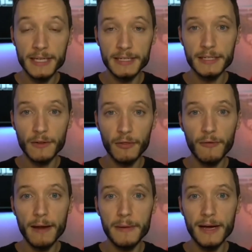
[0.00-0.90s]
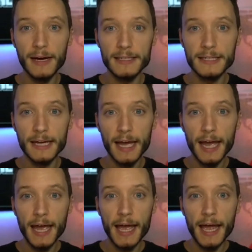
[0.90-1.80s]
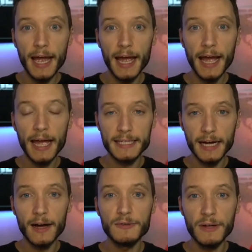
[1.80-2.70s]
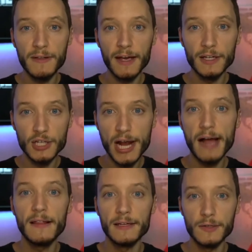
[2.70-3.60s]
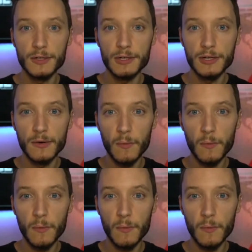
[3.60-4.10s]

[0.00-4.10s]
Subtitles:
sees it as a threat because it's a country that can challenge